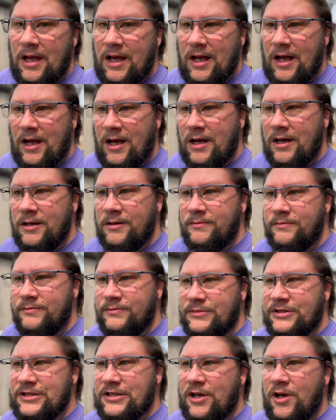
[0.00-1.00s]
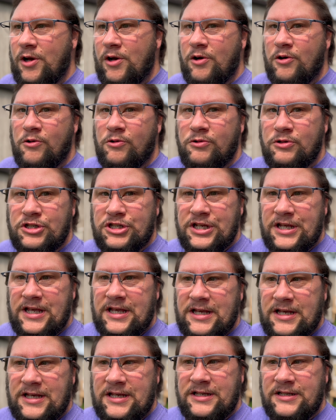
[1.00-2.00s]
Um, so she
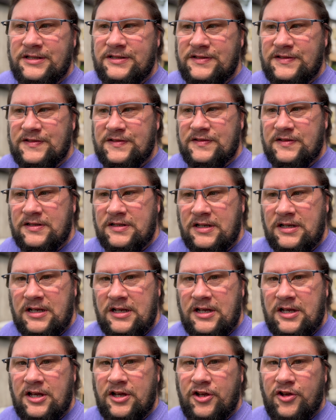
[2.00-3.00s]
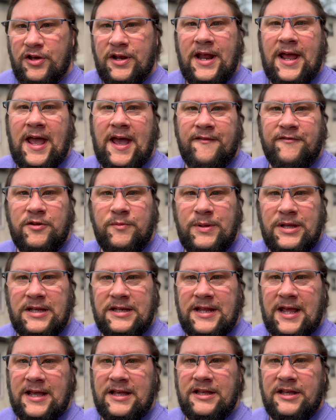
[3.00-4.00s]
is going to have to be
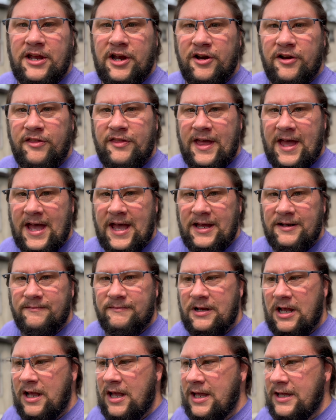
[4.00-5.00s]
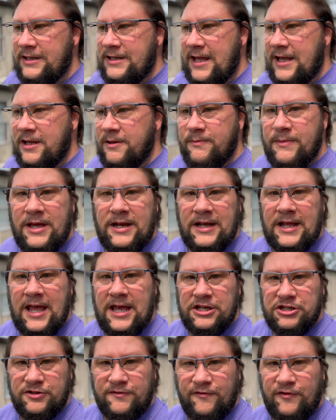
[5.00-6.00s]
taking care of that, uh, taking
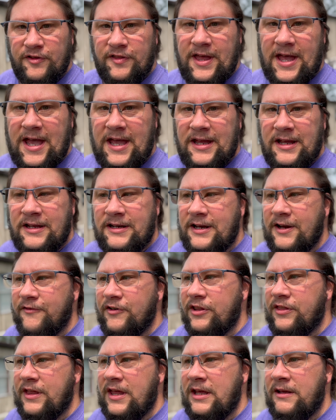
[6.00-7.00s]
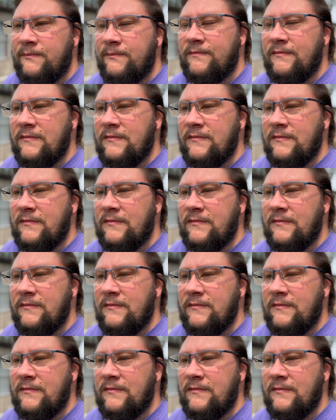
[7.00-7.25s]
medication for that and everything.